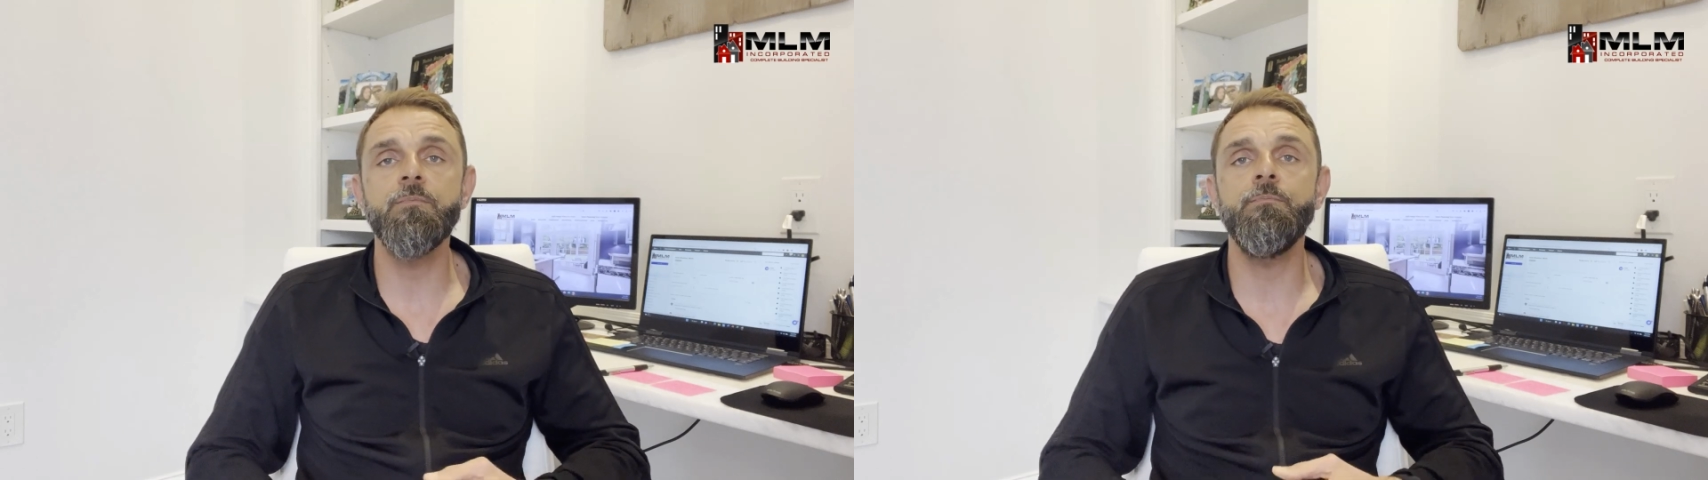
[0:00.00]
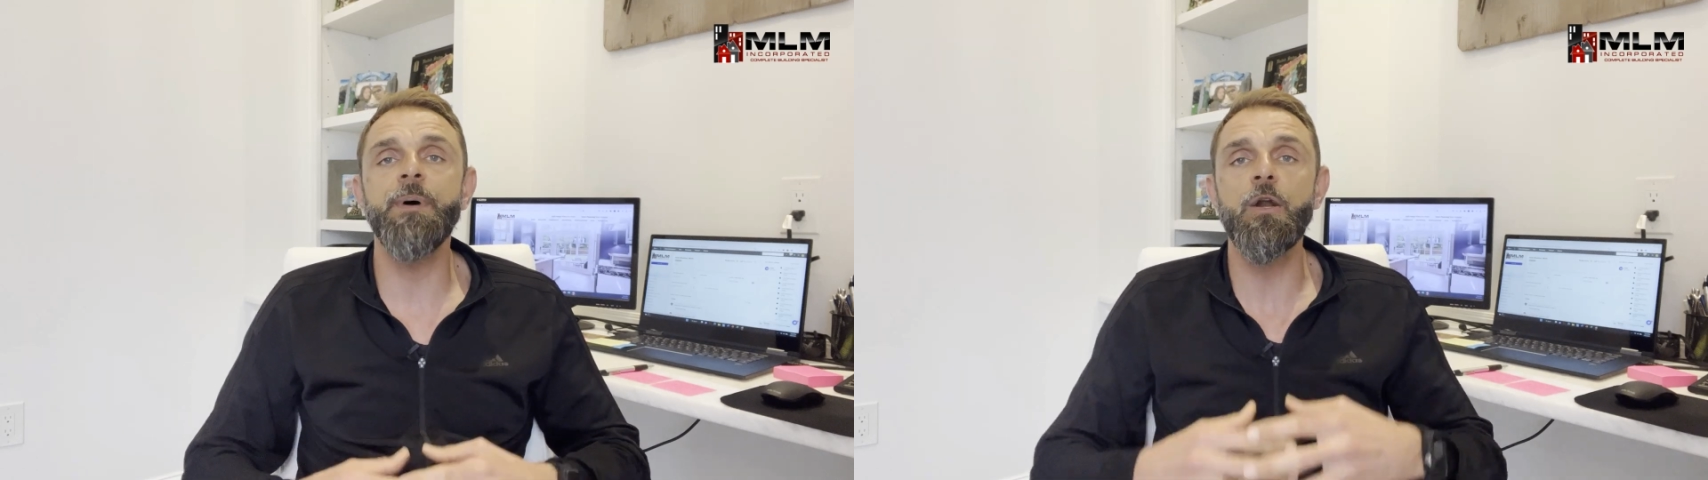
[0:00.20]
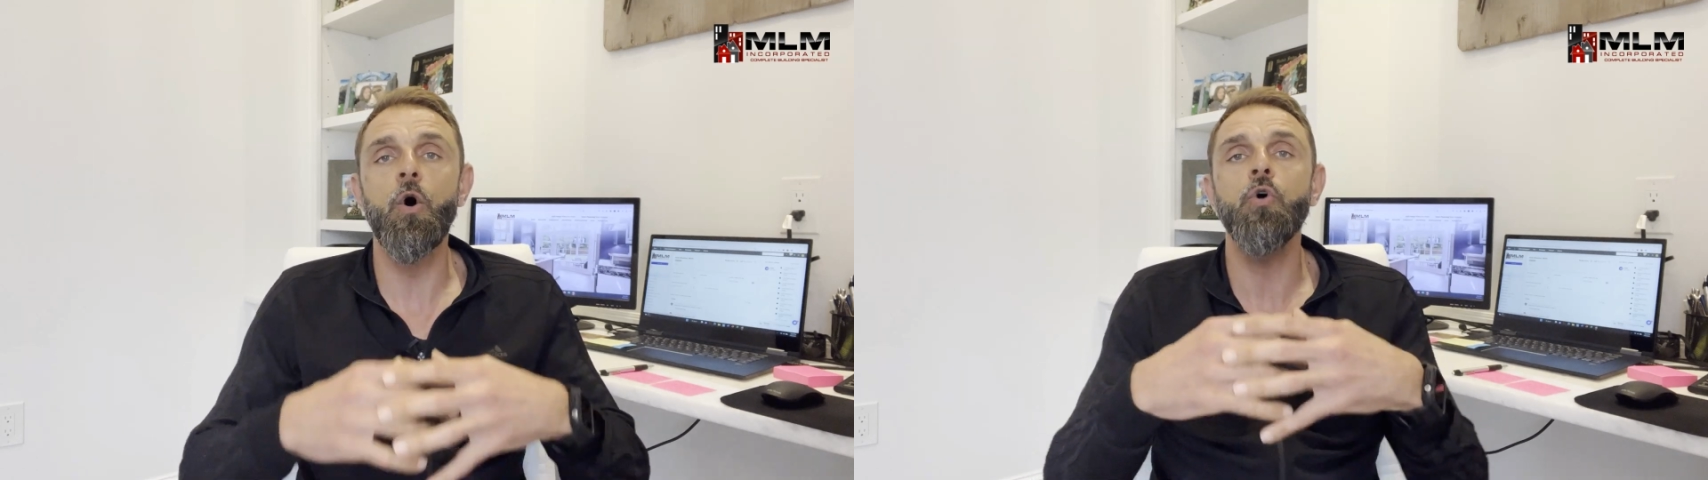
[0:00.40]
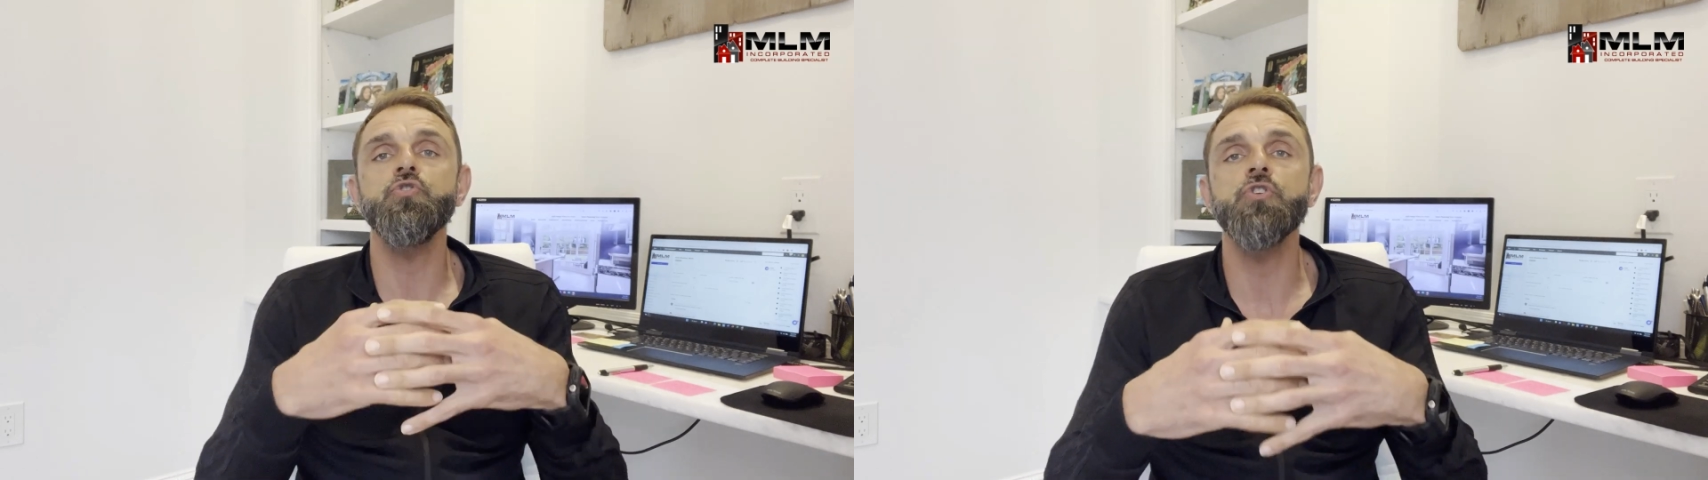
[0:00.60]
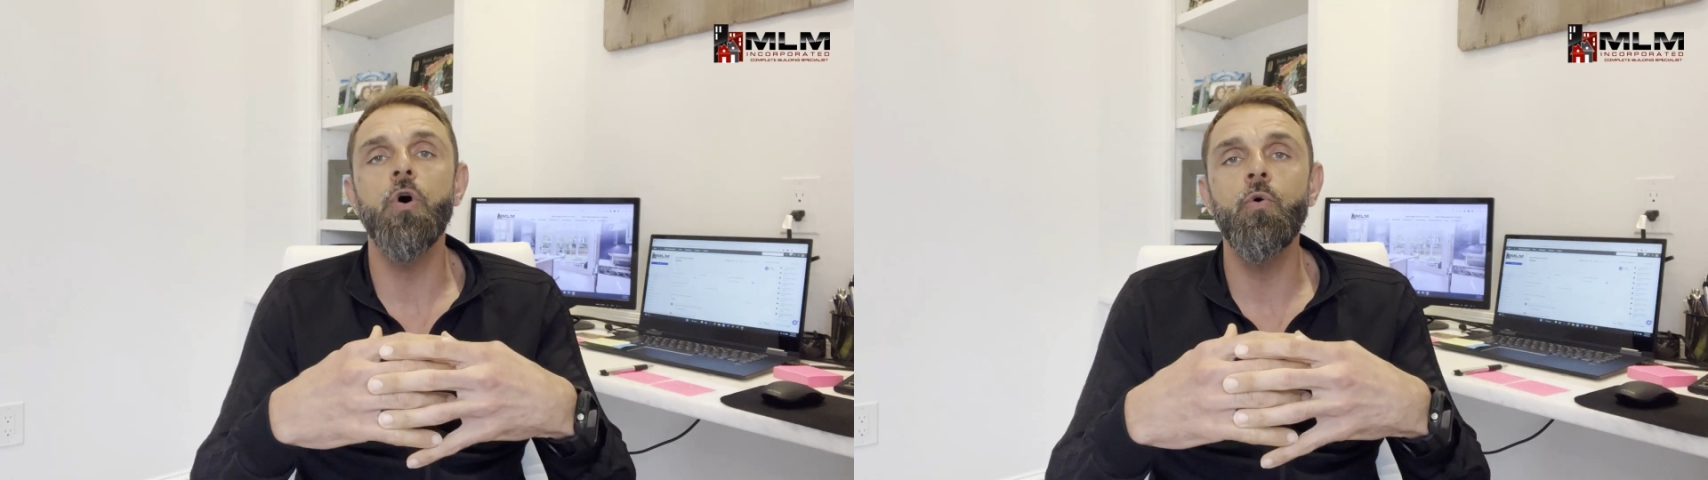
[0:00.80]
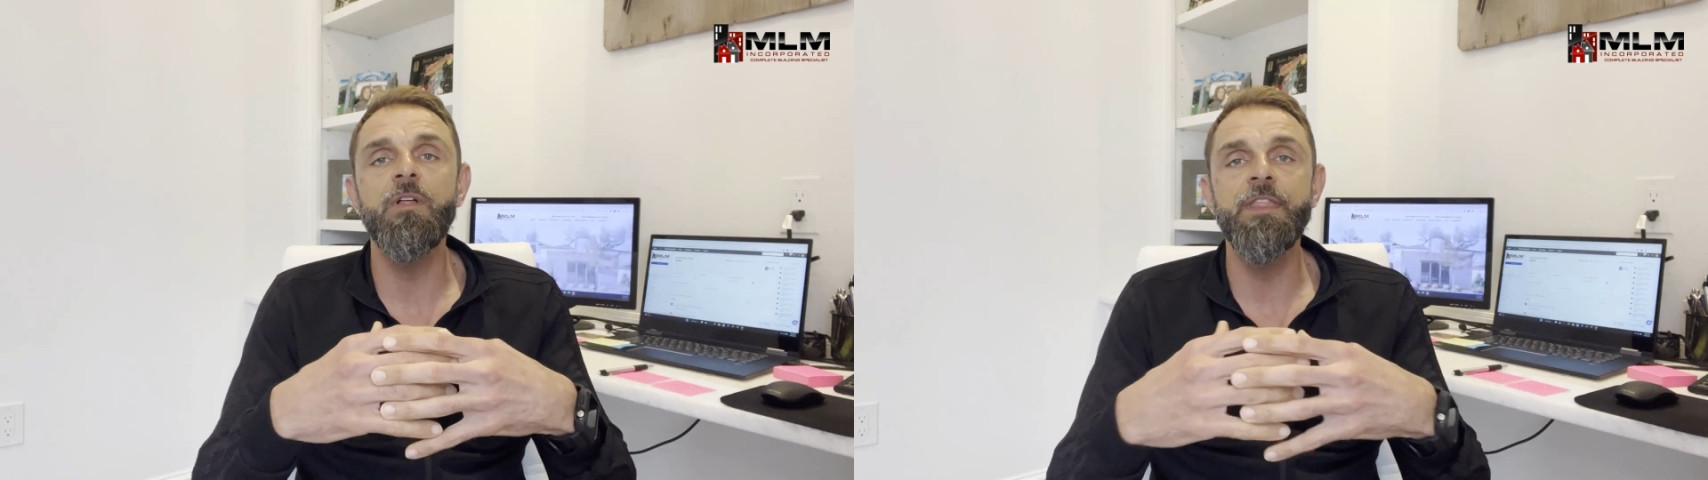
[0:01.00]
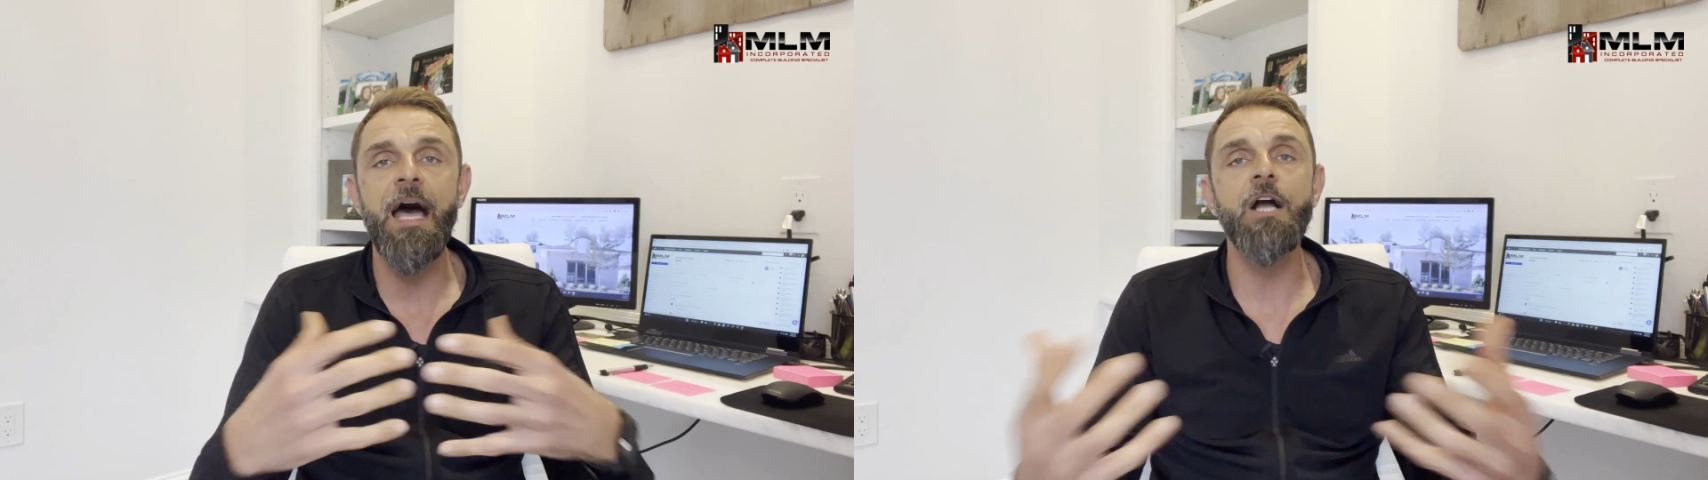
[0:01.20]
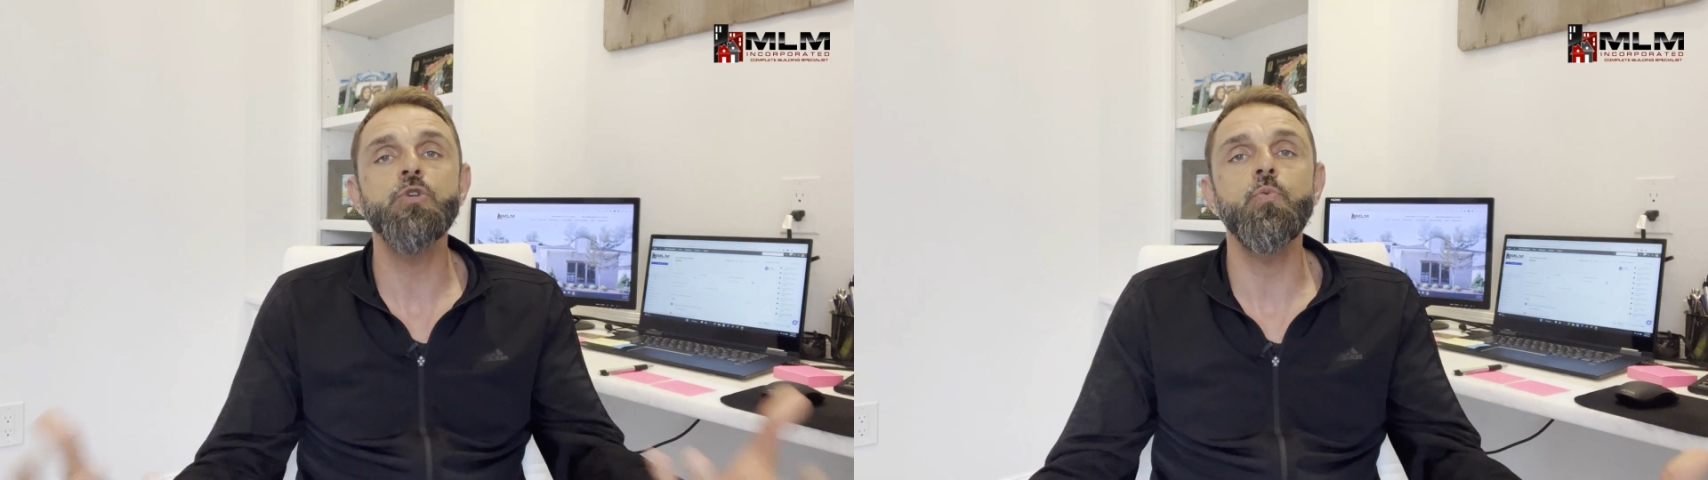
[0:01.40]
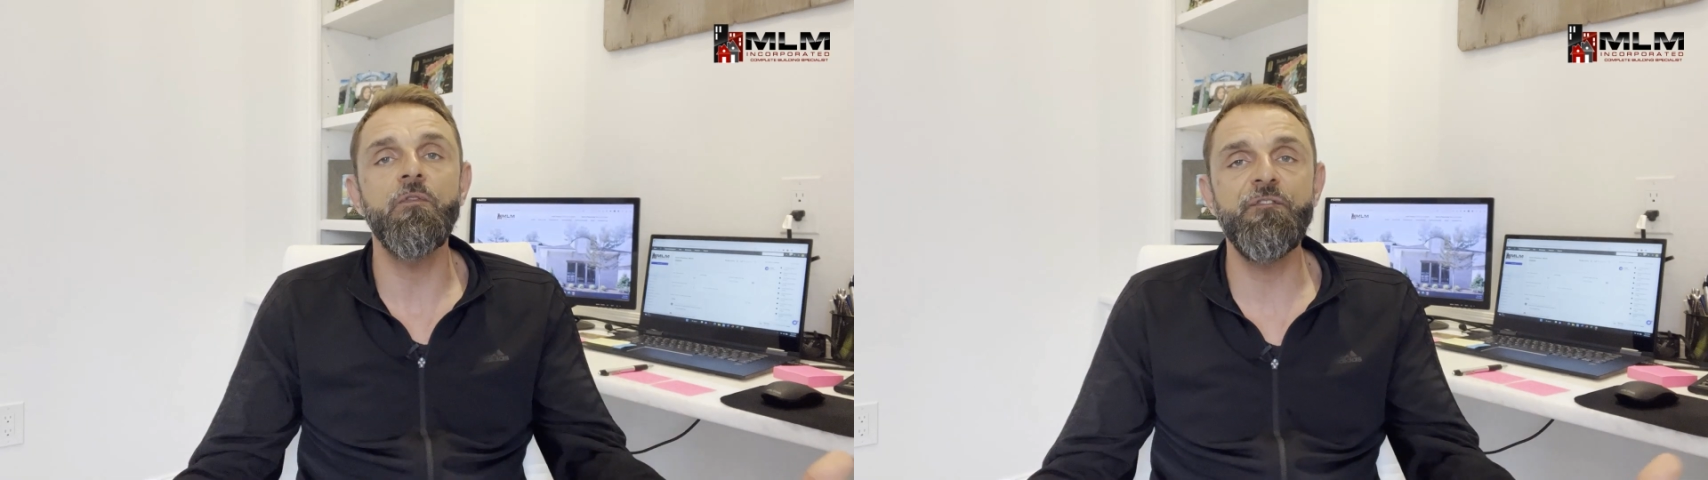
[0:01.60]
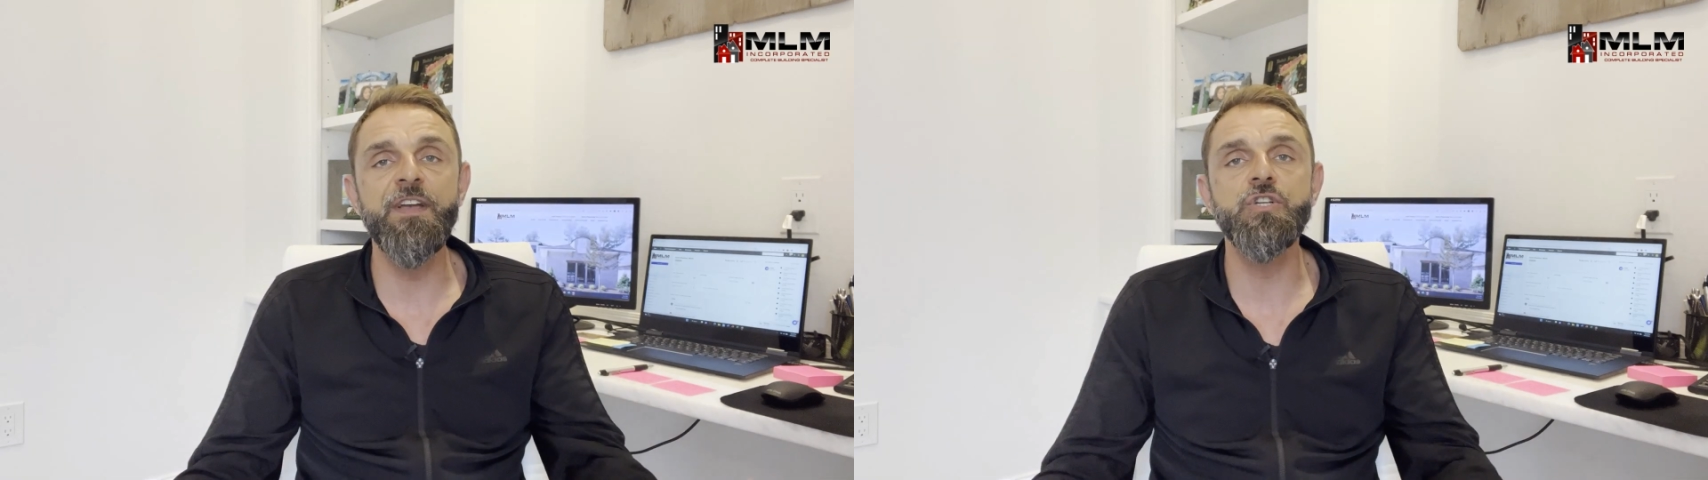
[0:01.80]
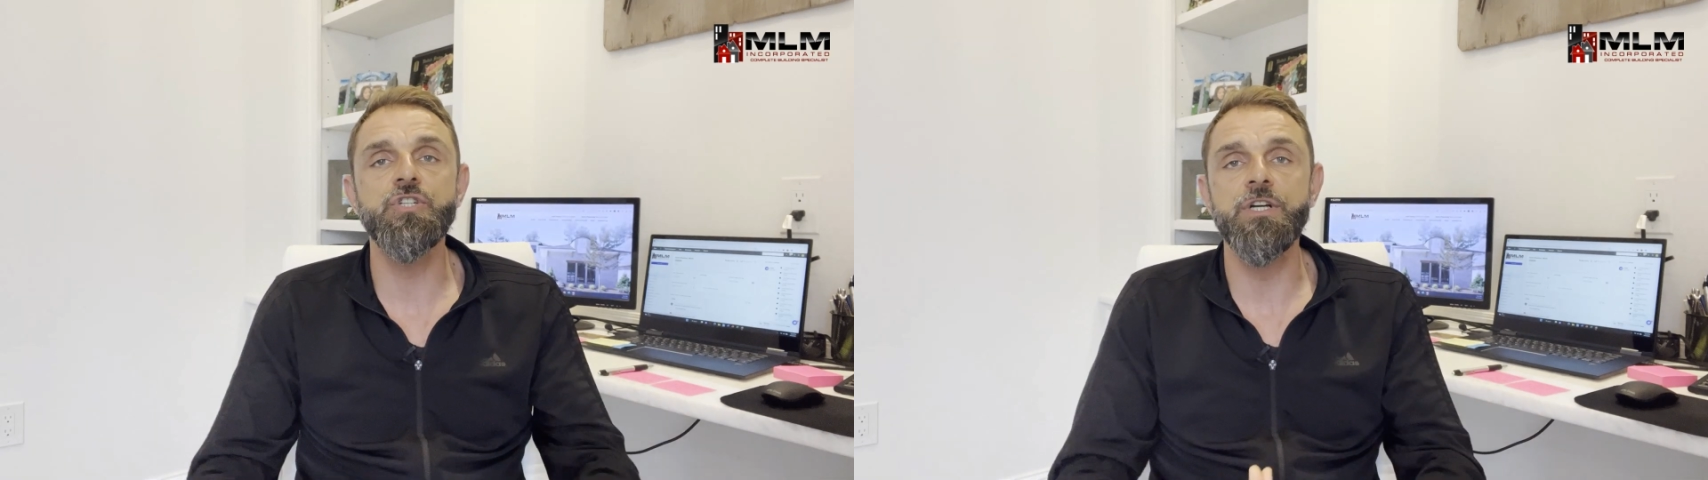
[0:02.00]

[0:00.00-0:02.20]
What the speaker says: but also the actual fixture.